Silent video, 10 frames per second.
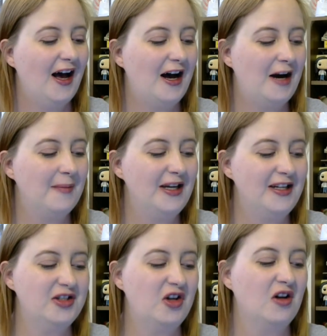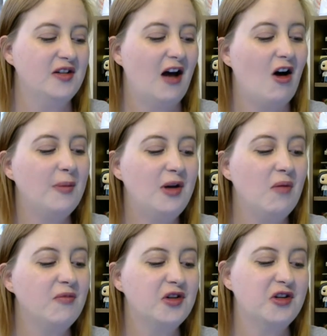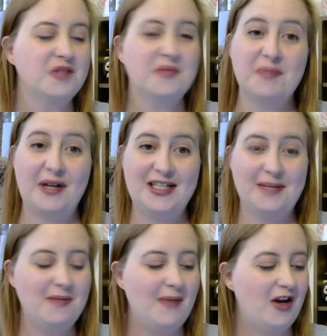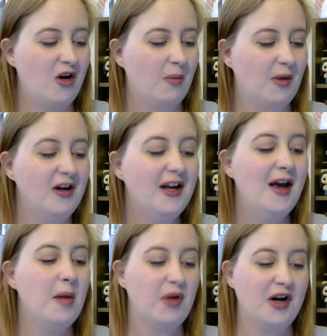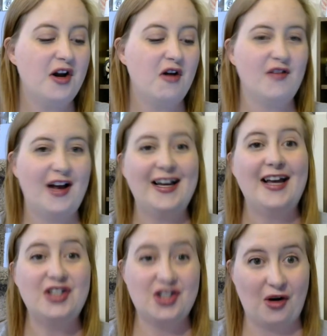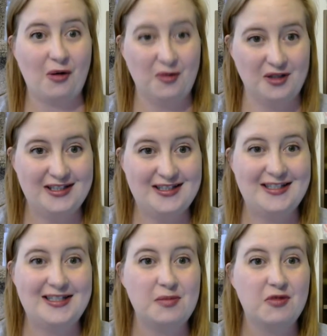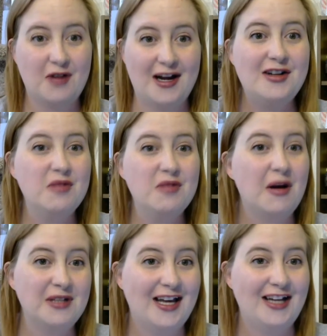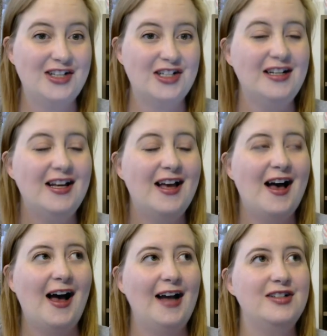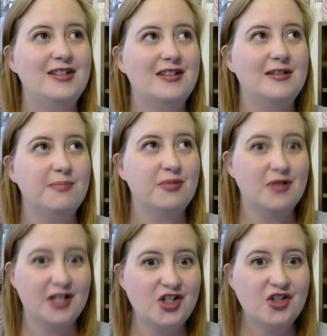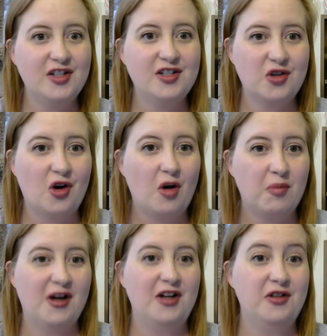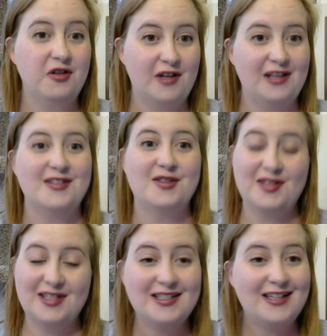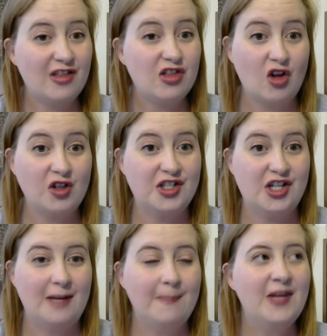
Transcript: Um, it is called I'll Be Home for Christmas by Debbie Macomber, Brenda Novak, and Sherryl Woods. This is a brand new publication. I'm pretty sure these are all brand new novellas, so this is an anthology.